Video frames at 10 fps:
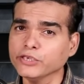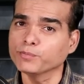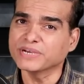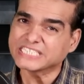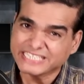
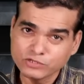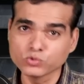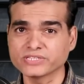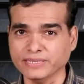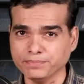must
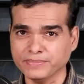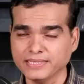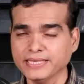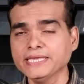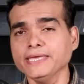use them.
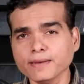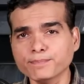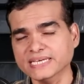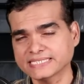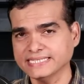Here
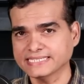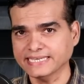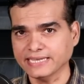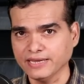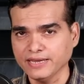must is
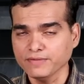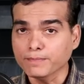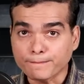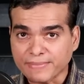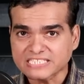there.
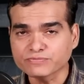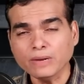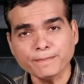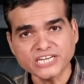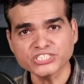Must
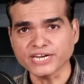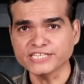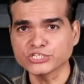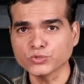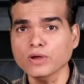will
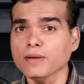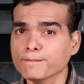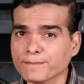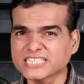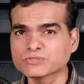pressurize you,
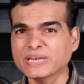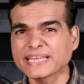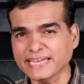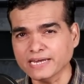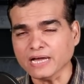must will
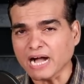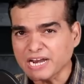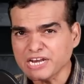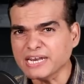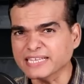create
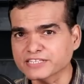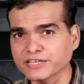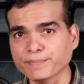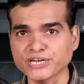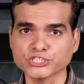
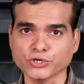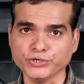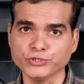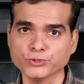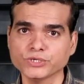unnecessary pressure
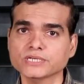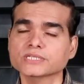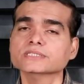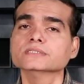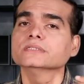on you,
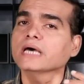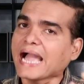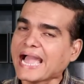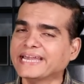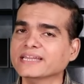
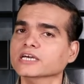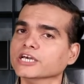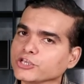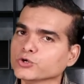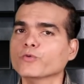and
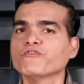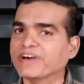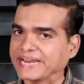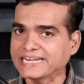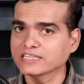you
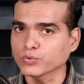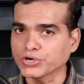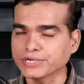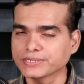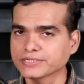forget the
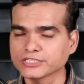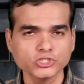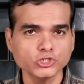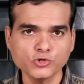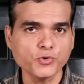word.
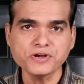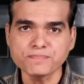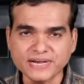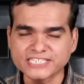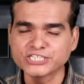
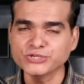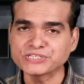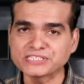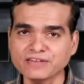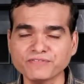Don't must
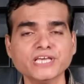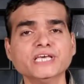yourself,